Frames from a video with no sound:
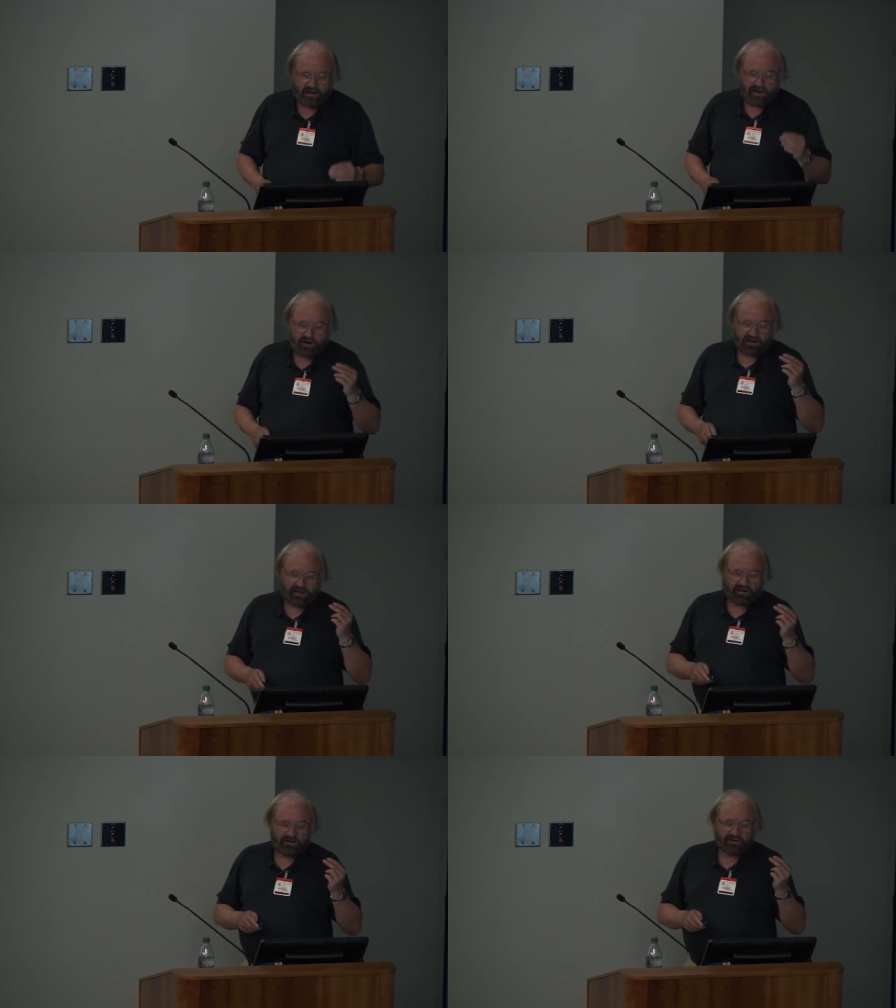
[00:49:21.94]
Now,
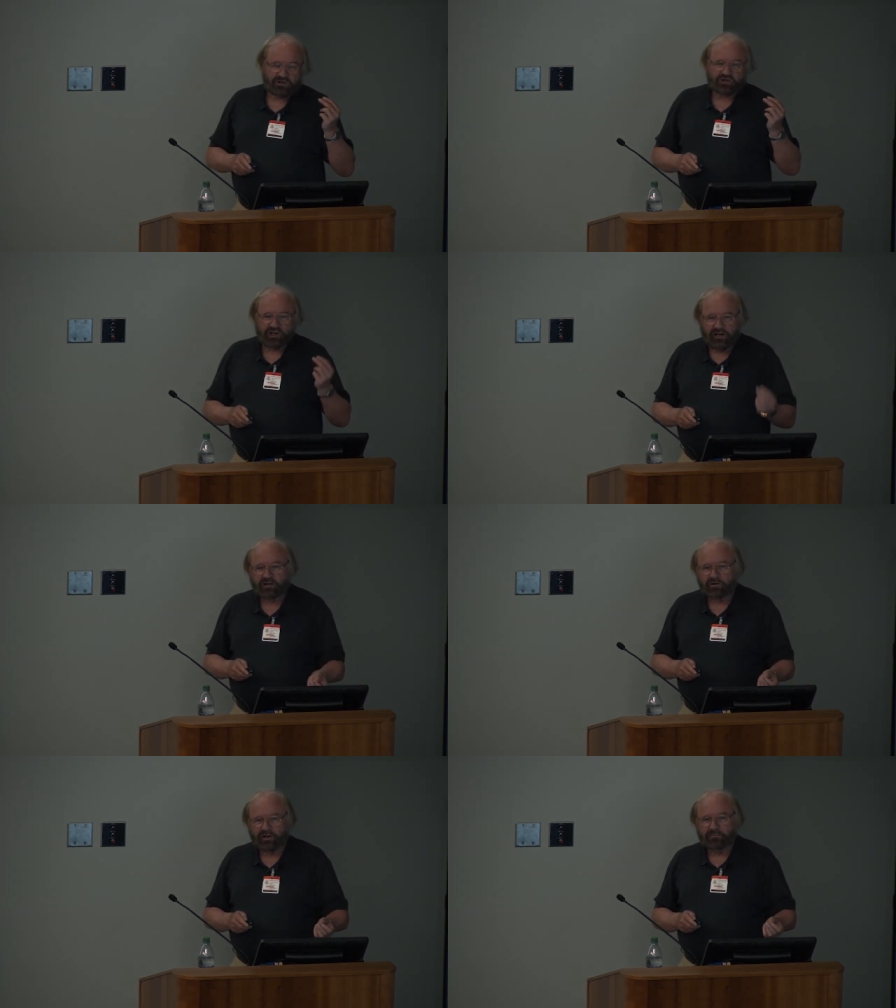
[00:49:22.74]
in
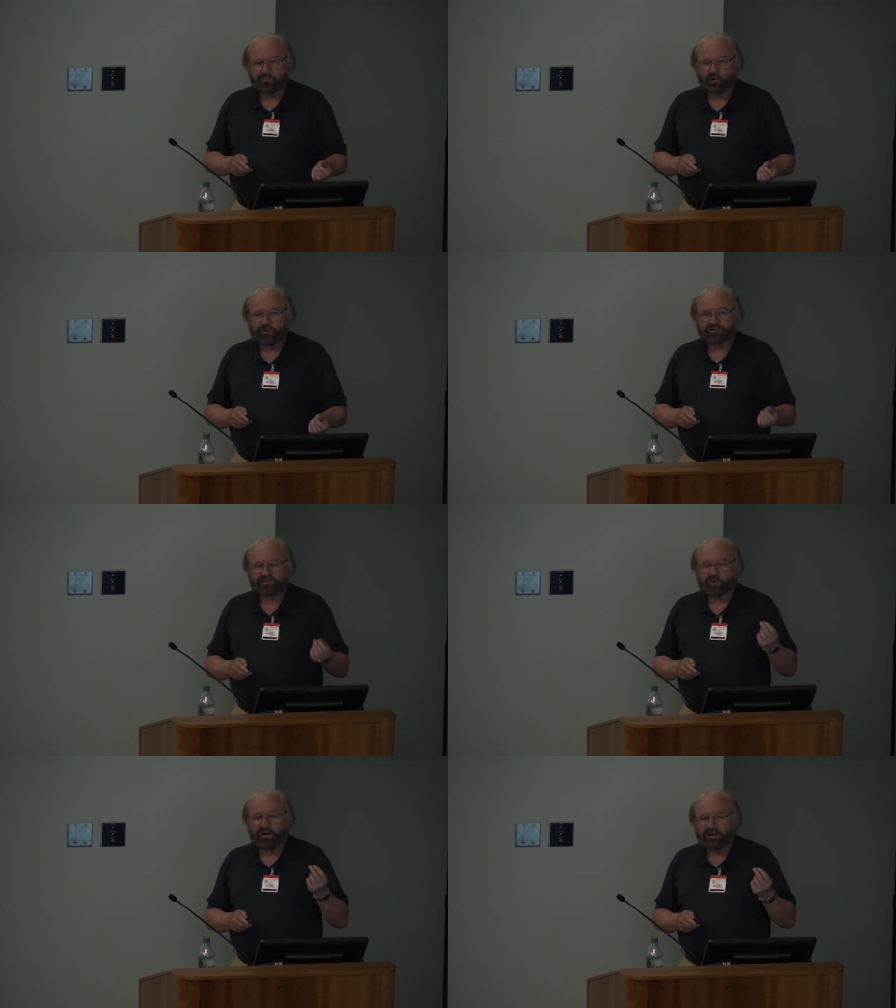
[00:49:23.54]
genuine input, this
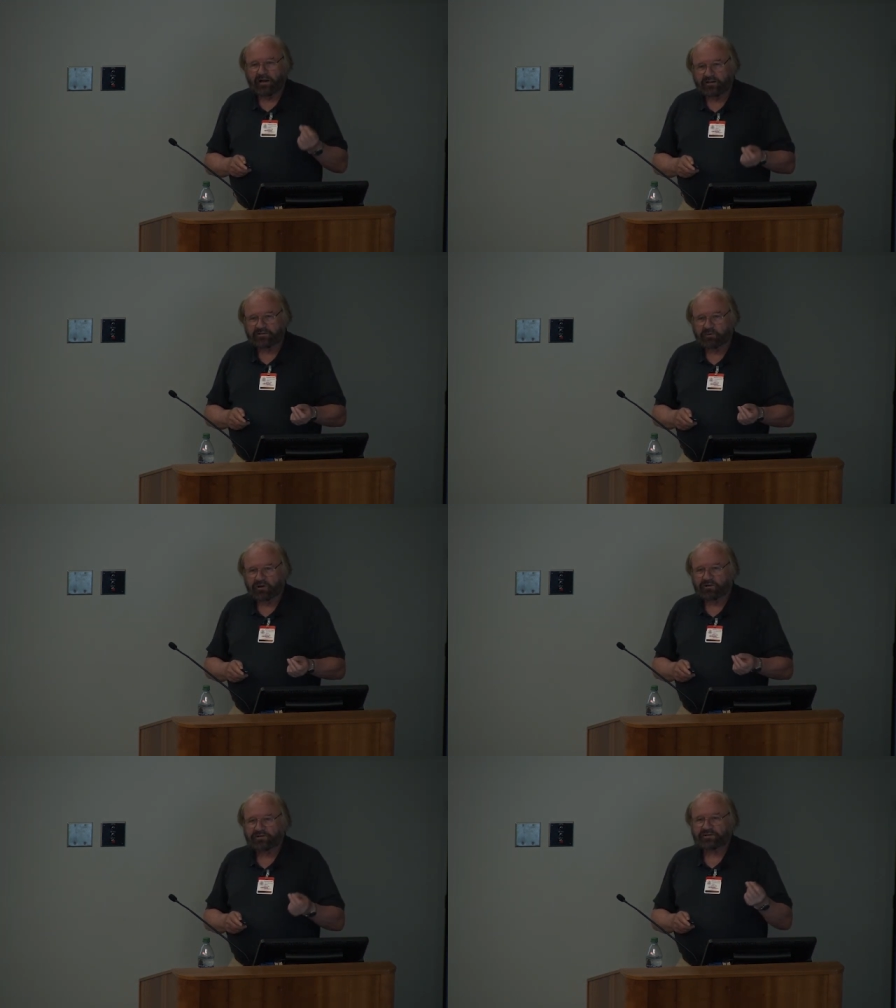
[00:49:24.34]
is where native
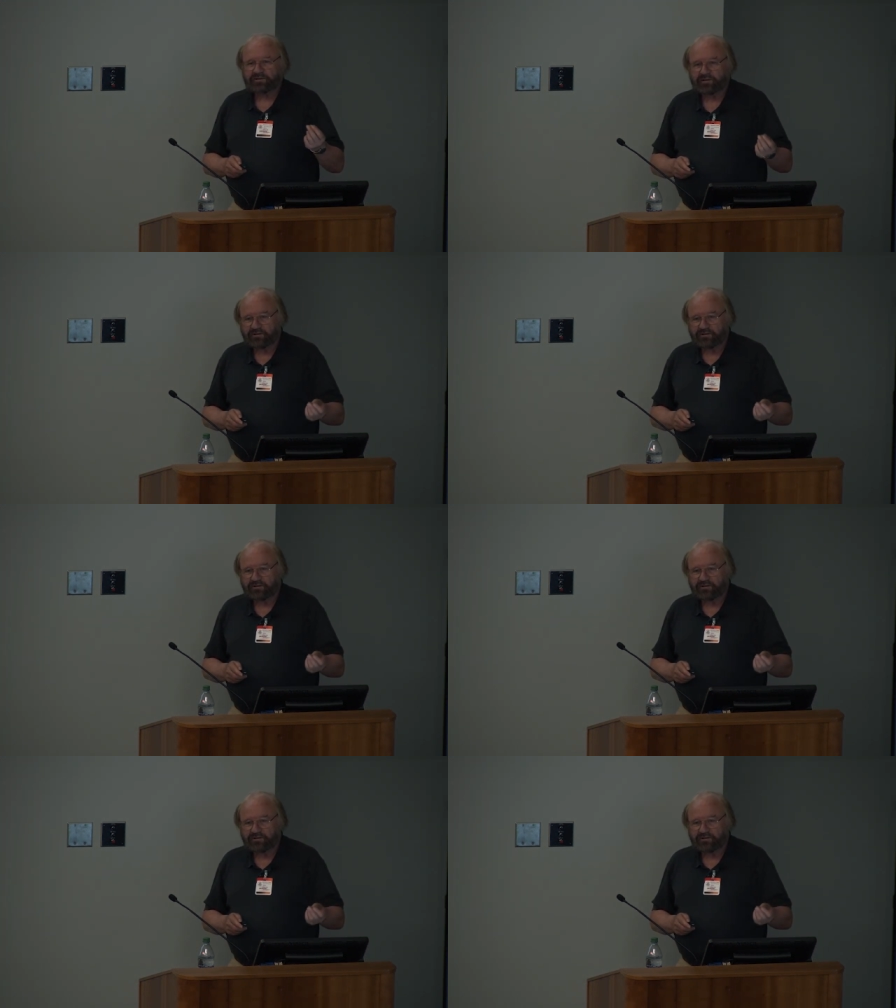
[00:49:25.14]
speakers